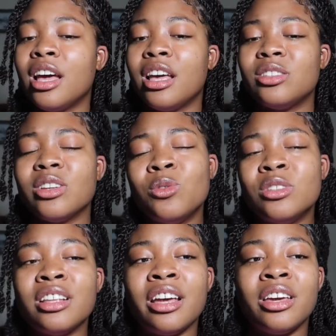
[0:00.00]
So I was
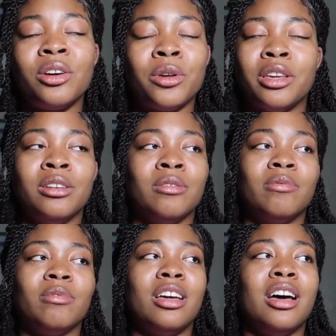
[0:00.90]
like, okay,
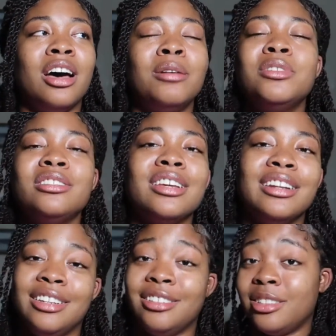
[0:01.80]
I'm just gonna
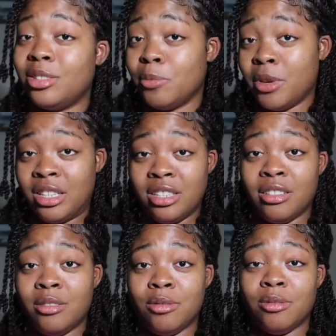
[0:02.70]
listen to
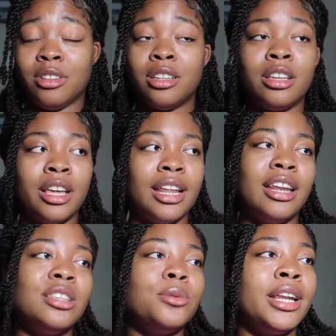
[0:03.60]
myself. And
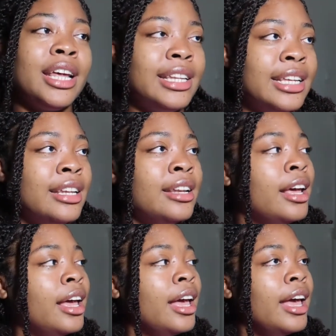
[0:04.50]
that's what I did.
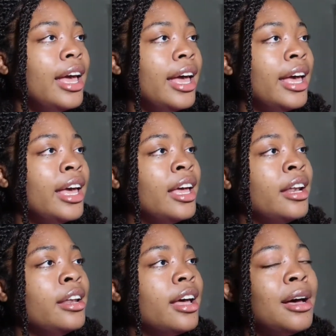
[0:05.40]

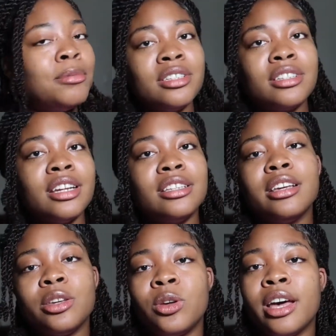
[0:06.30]
And I'm just gonna
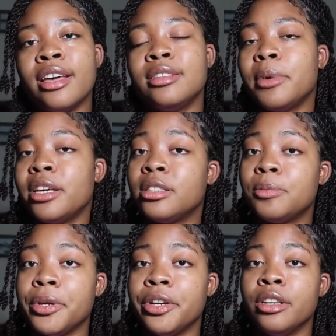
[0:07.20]
tell you guys my
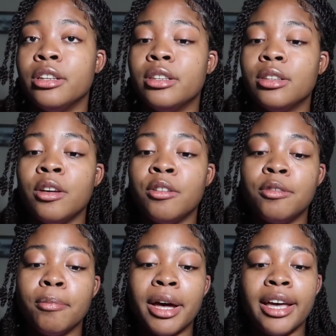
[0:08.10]
experience
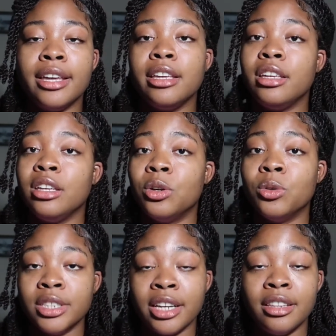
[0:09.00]
of my ego
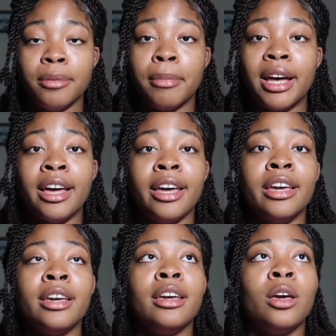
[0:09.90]
death,
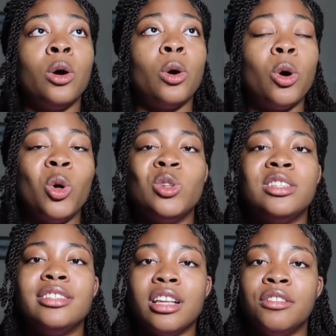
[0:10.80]
my old
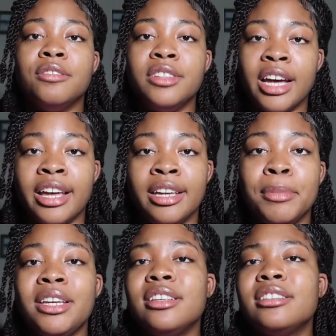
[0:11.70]
self dying,
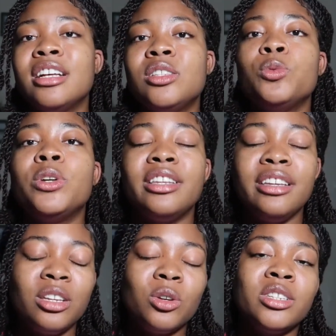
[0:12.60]
because that's what the
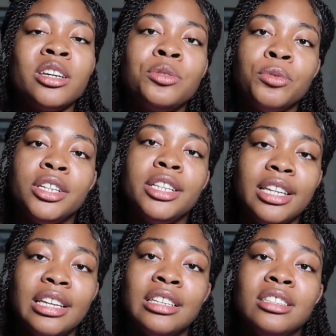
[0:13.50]
ego death really
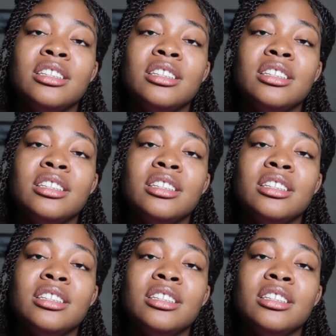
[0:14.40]
is.